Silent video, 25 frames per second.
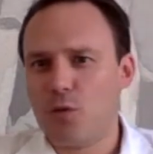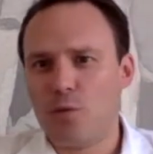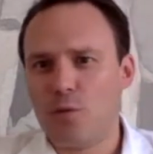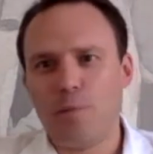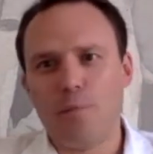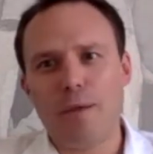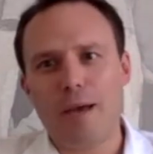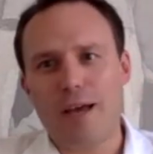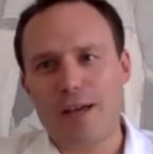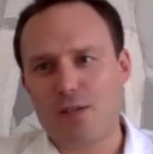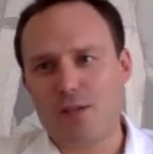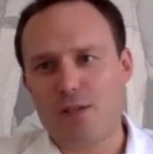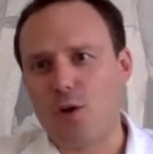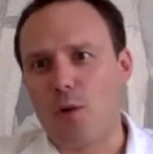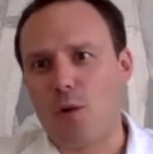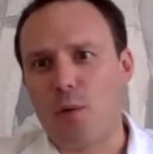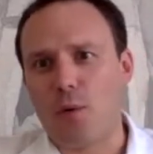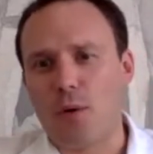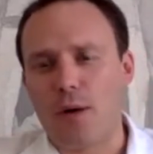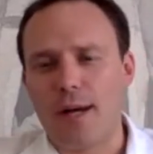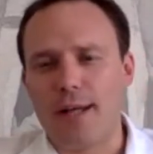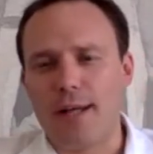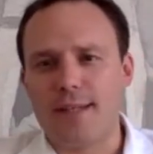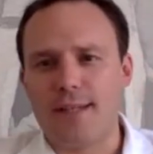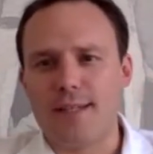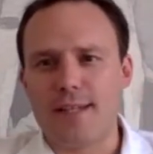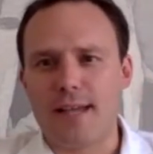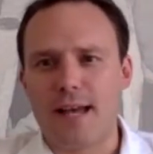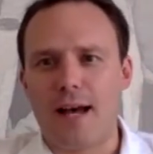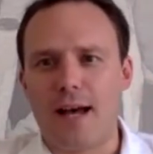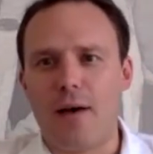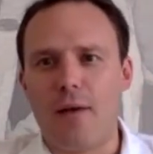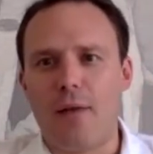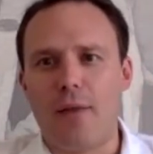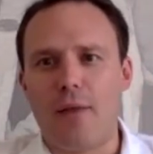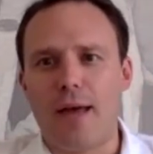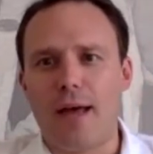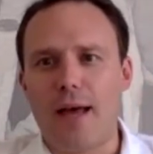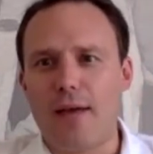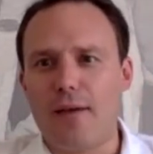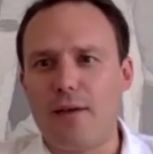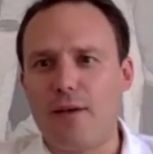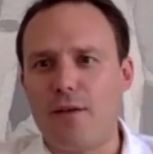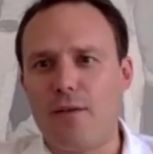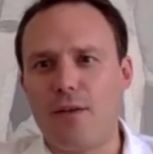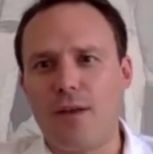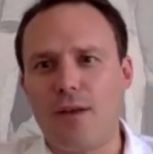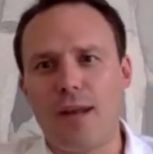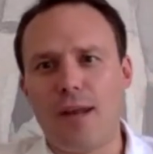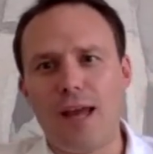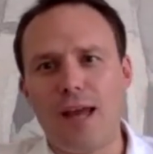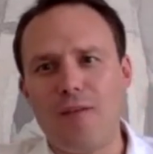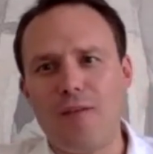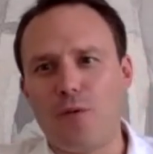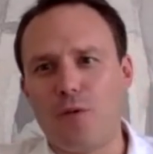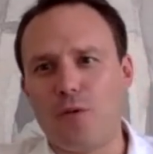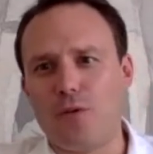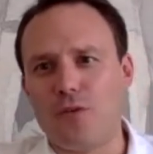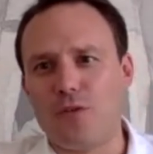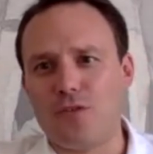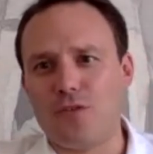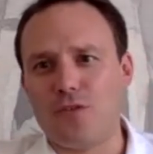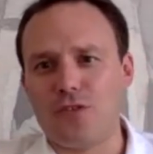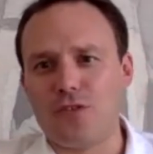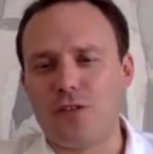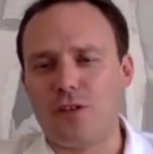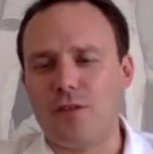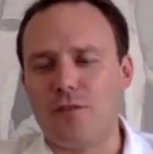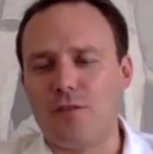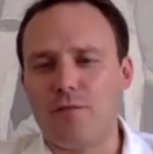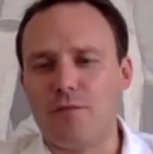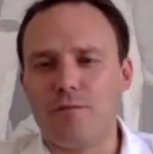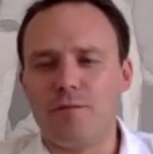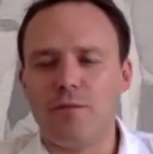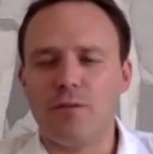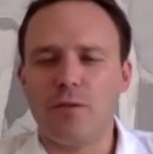best operators out there. The levels of